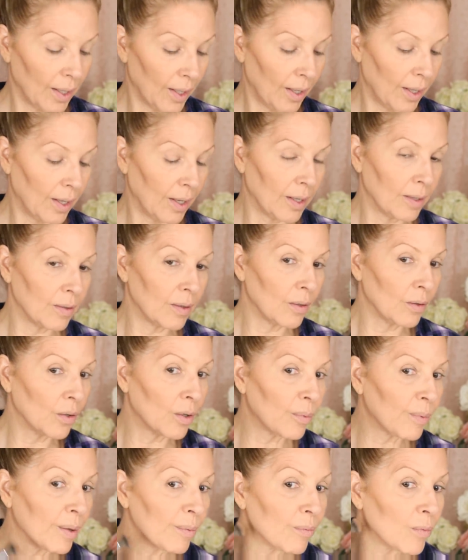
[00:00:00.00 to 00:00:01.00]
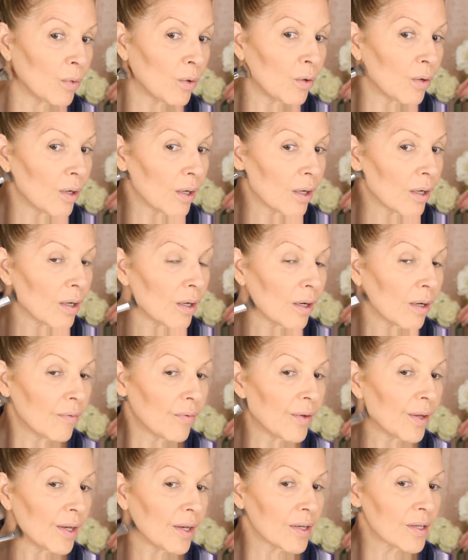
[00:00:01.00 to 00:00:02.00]
And a little bit more
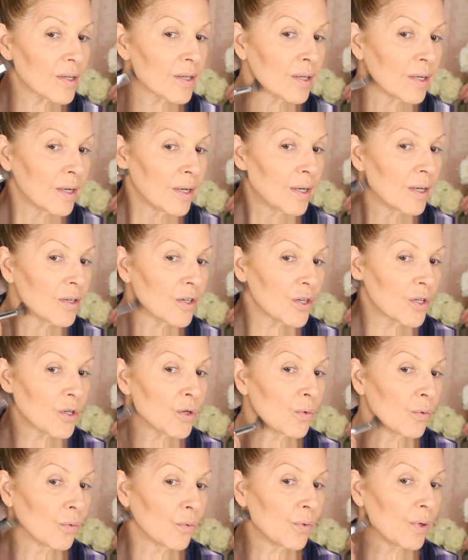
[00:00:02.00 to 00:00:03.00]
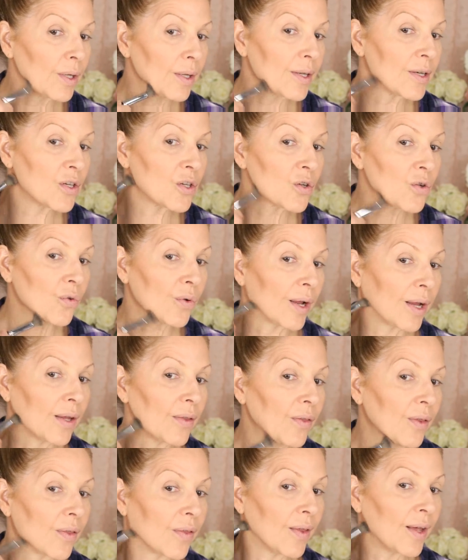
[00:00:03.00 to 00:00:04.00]
of this just to really
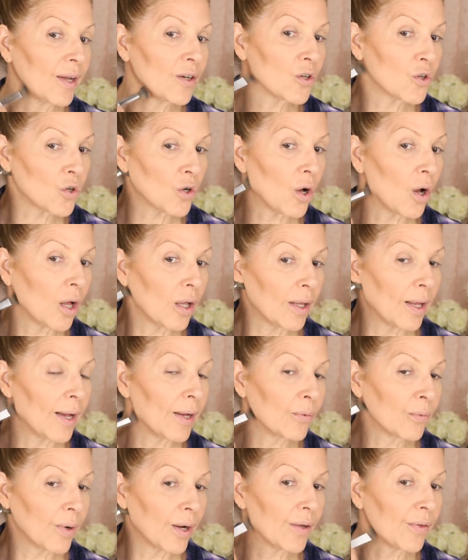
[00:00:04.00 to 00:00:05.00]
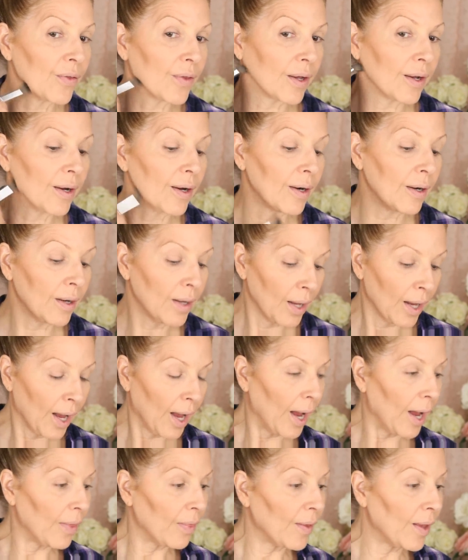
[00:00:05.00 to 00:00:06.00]
strengthen that jawline right there.
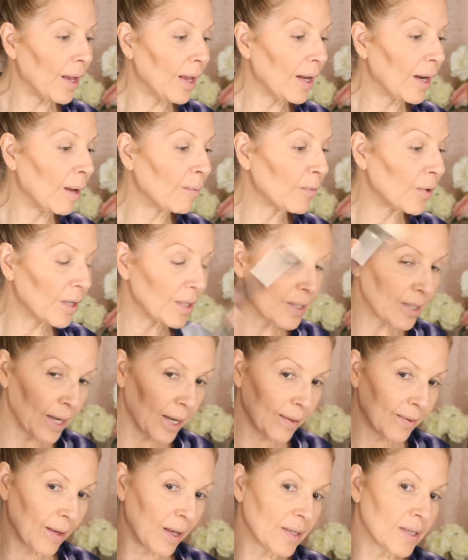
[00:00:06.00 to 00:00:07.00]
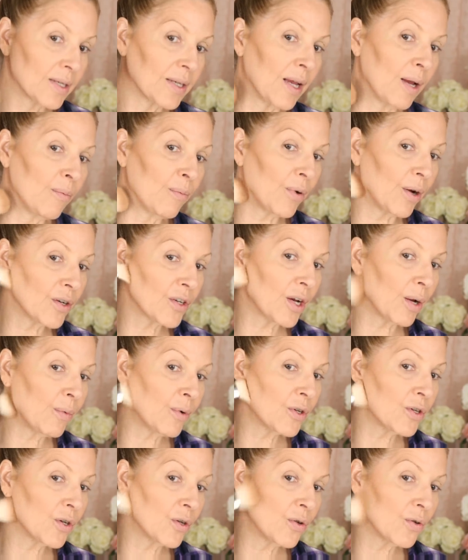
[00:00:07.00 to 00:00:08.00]
And then I'm gonna take that same brush I
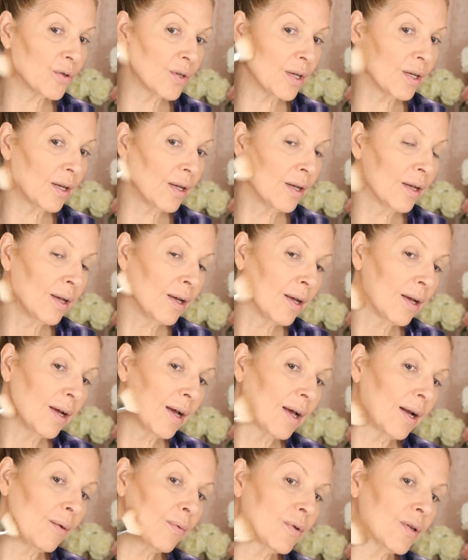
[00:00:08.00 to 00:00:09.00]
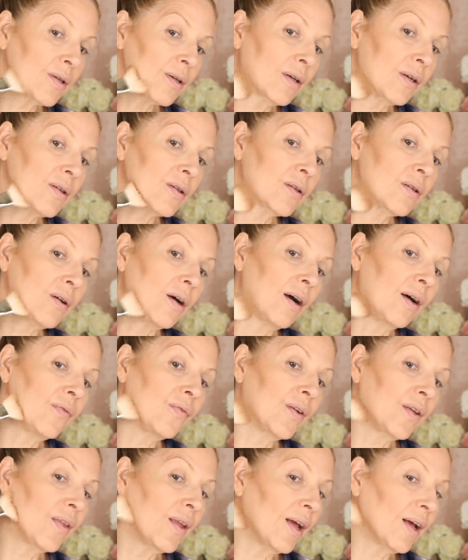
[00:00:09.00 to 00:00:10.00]
was using and I'm just gonna
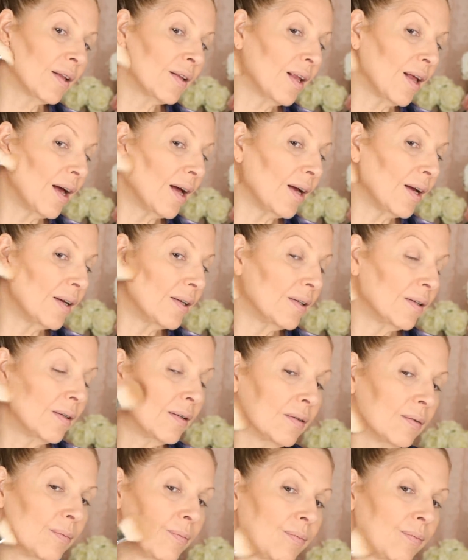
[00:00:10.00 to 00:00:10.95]
soften that line